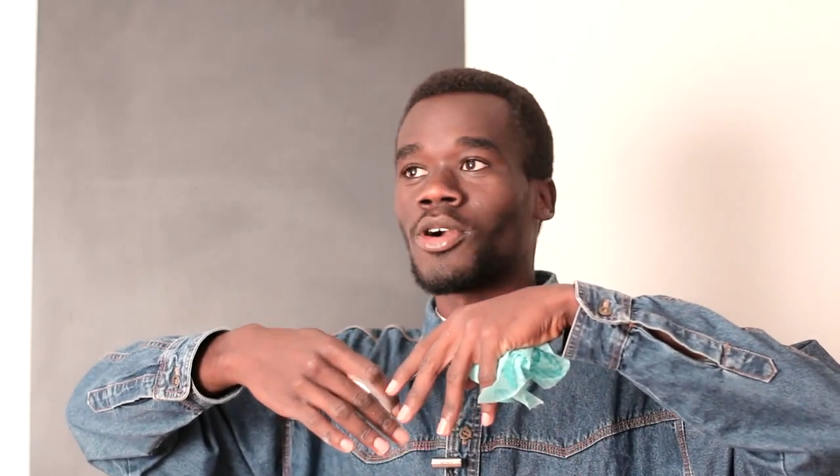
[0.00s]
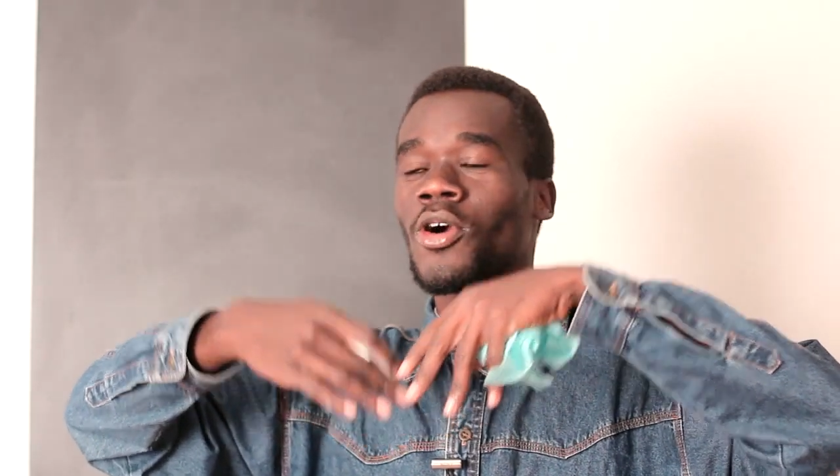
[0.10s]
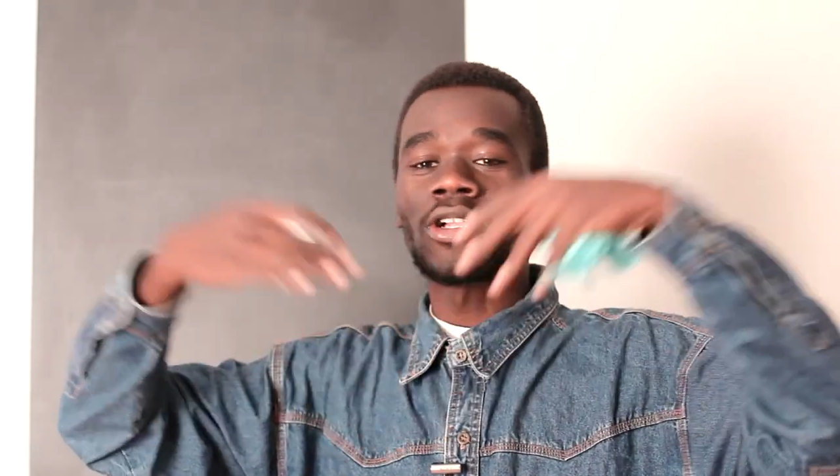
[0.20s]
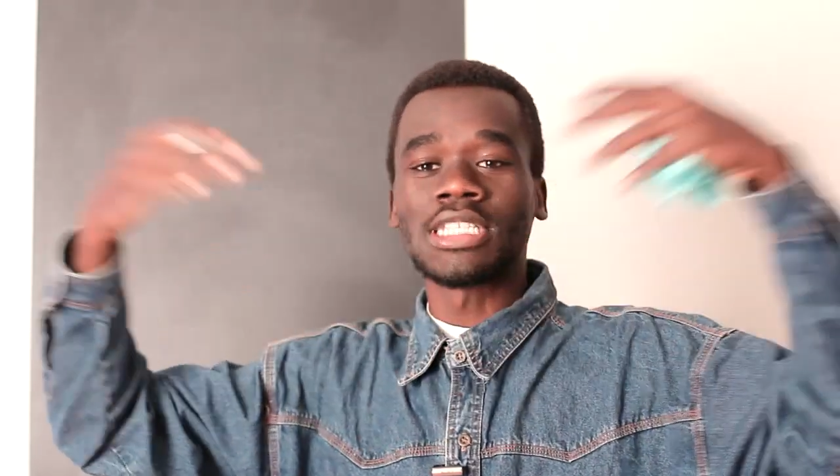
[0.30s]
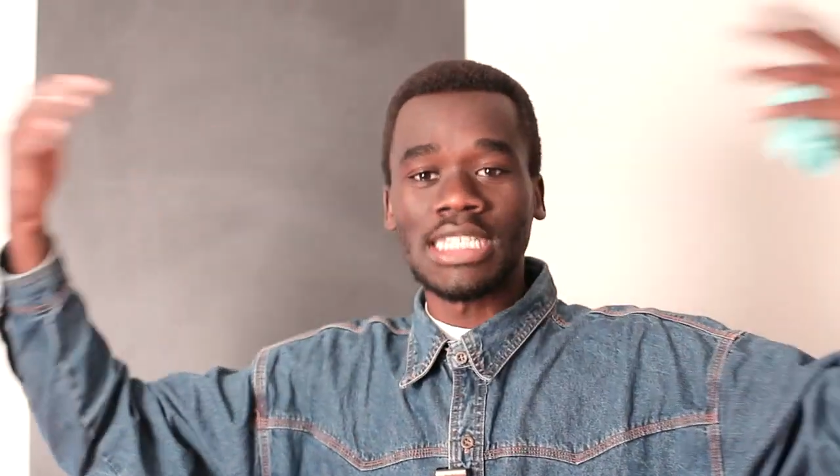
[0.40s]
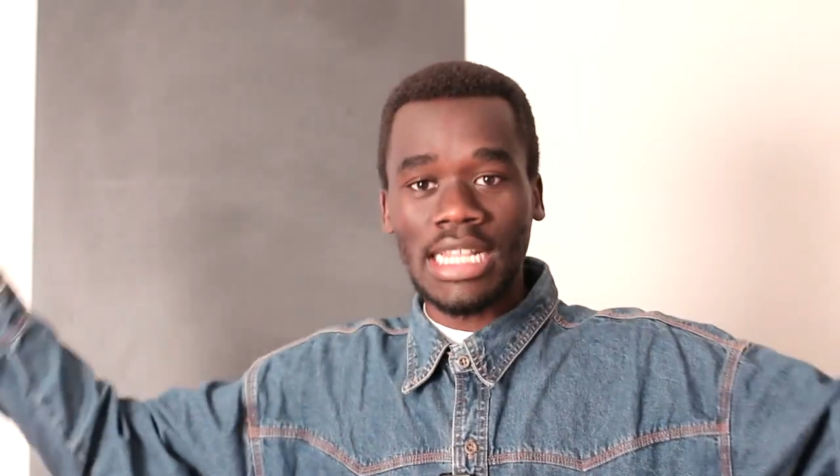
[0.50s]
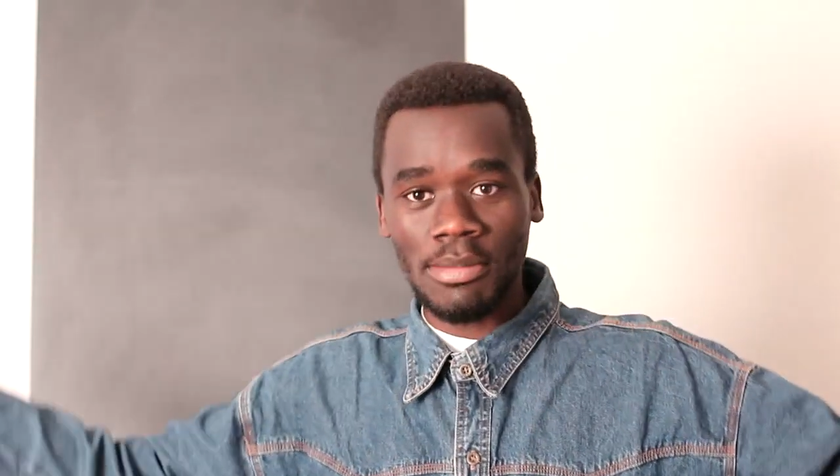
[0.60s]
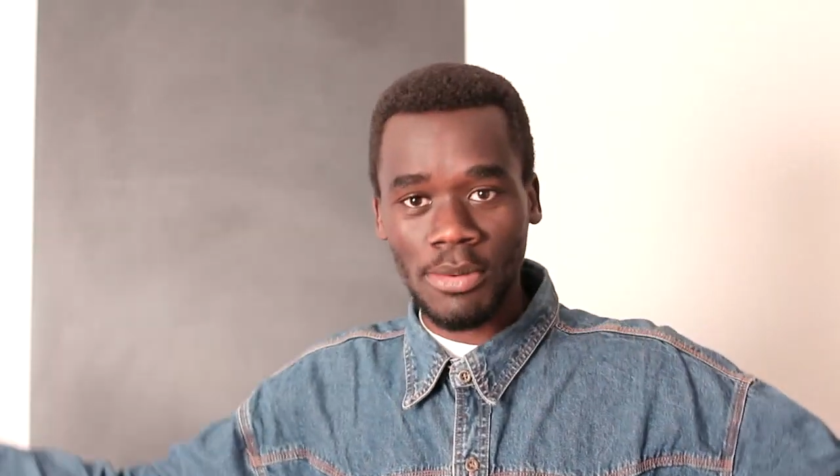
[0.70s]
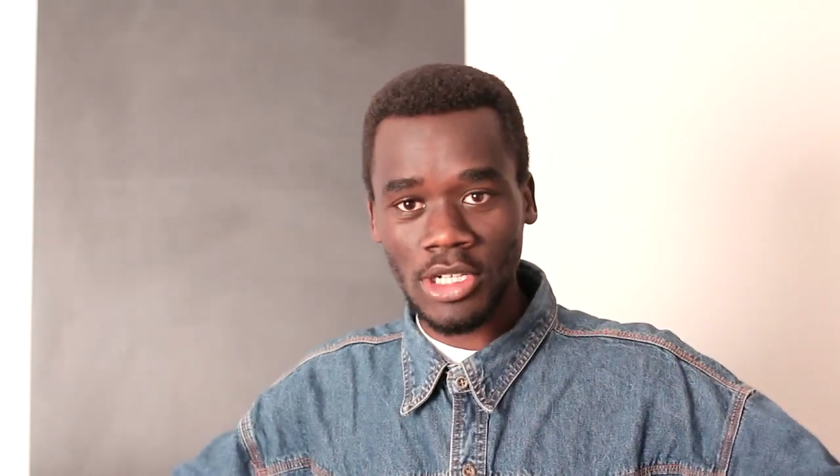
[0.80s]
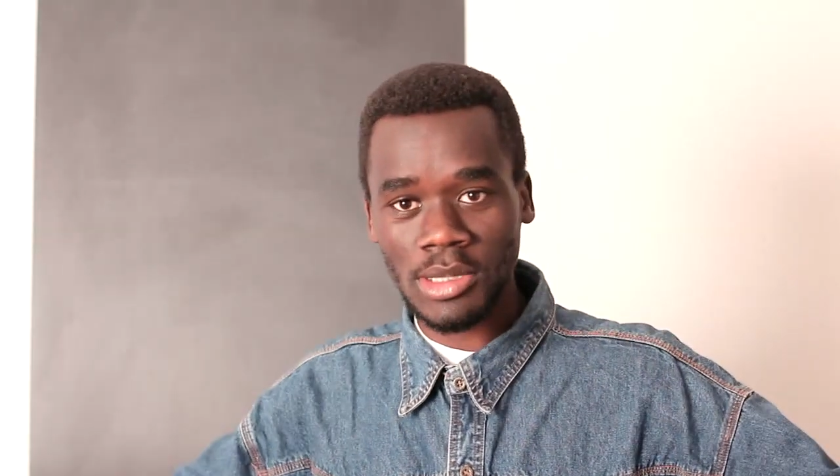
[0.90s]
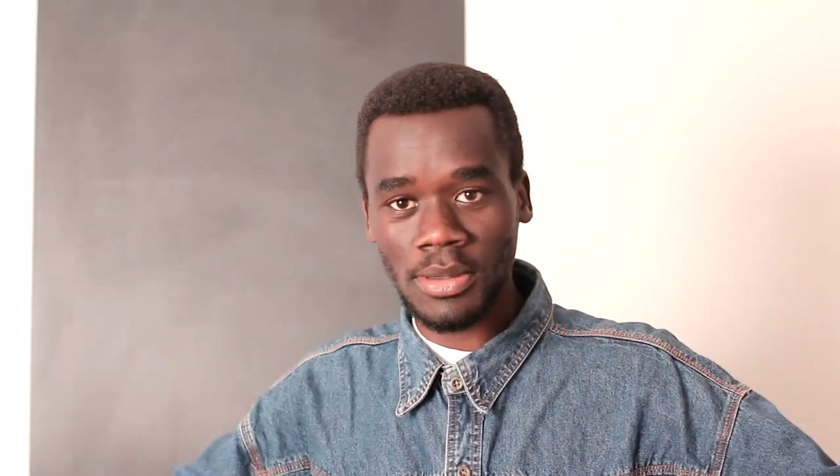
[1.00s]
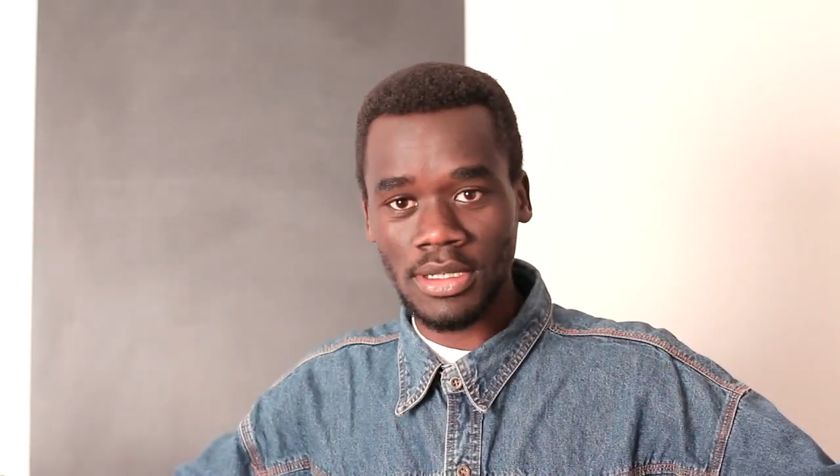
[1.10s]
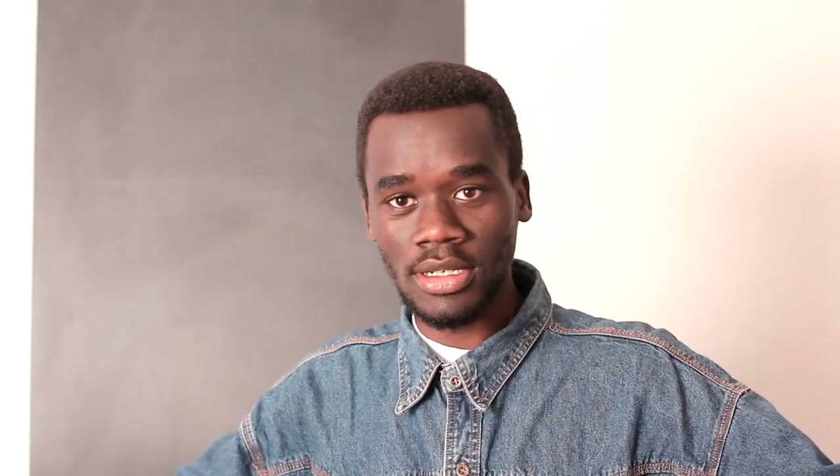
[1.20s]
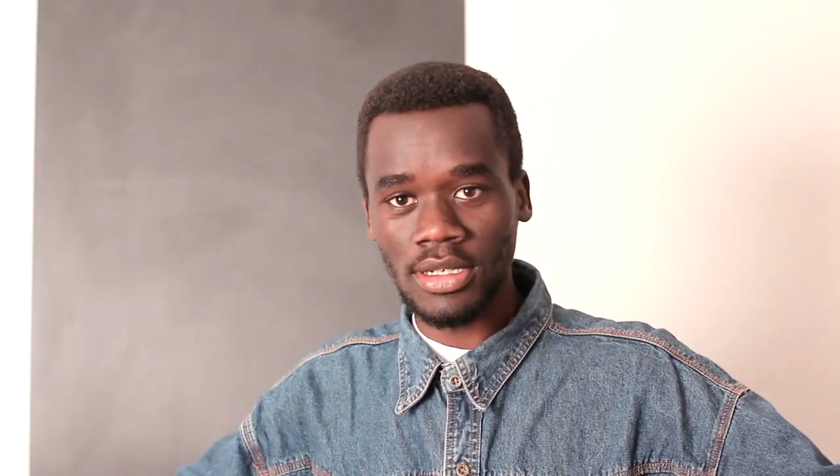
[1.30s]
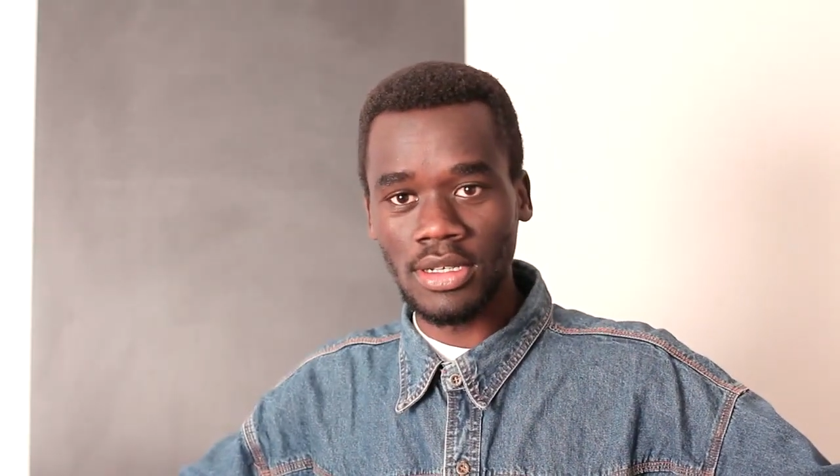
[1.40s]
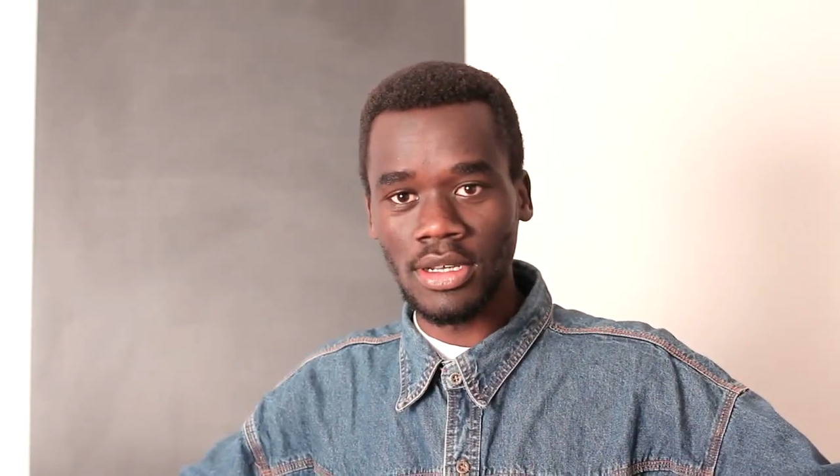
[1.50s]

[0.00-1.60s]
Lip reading: continent prosper,